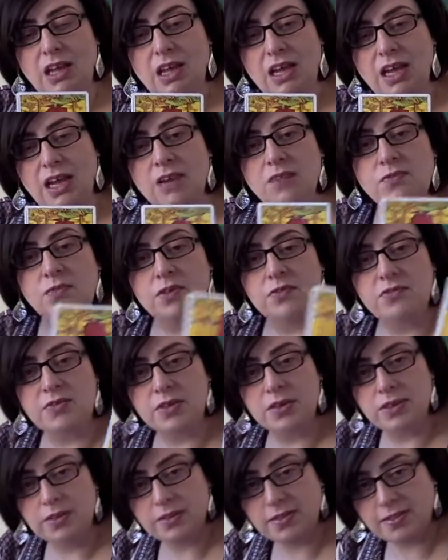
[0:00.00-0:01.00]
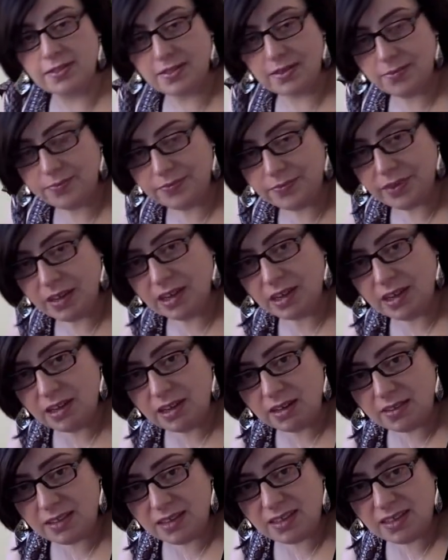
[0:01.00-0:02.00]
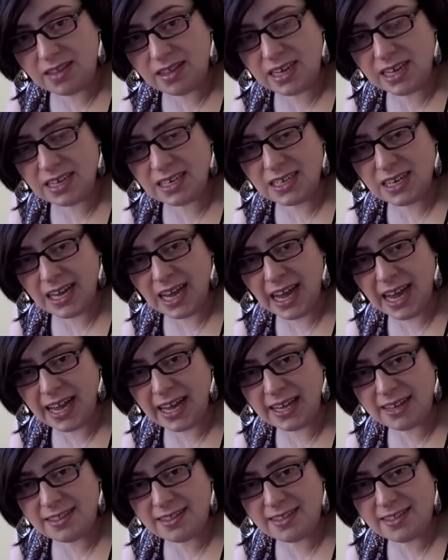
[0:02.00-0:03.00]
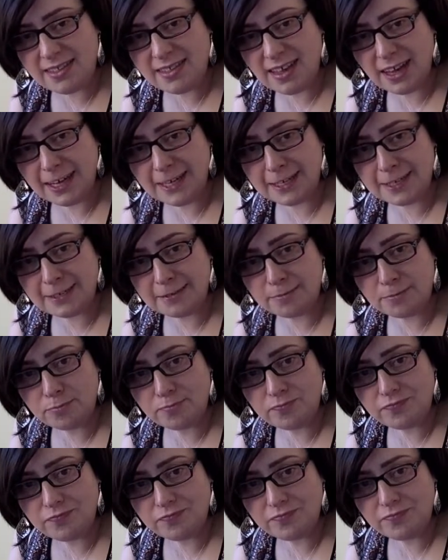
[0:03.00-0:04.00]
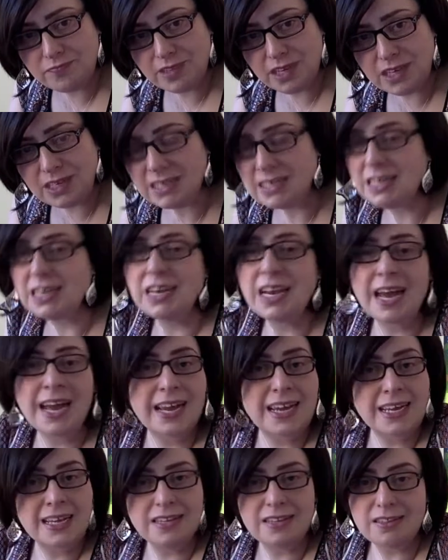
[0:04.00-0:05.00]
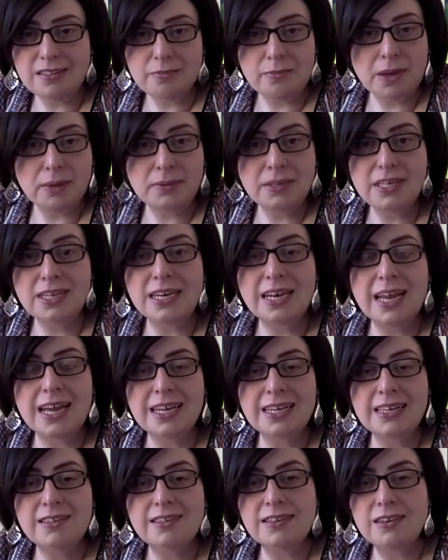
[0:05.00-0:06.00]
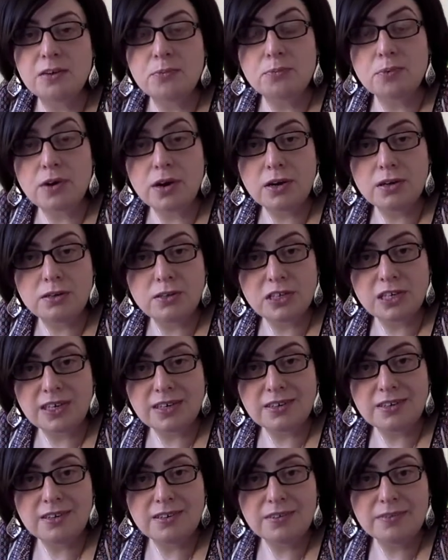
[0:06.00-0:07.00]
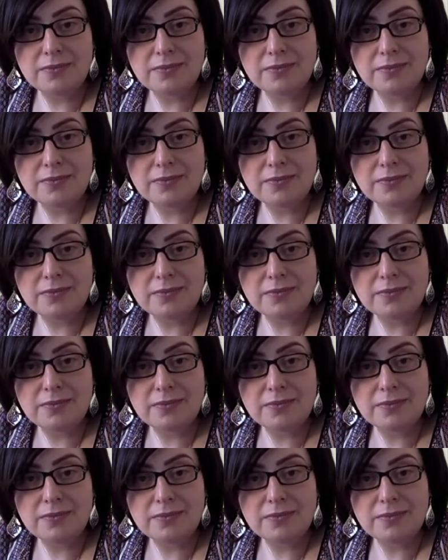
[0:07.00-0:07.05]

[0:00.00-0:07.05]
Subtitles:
In reverse, this indicates delays, maybe delays in a project.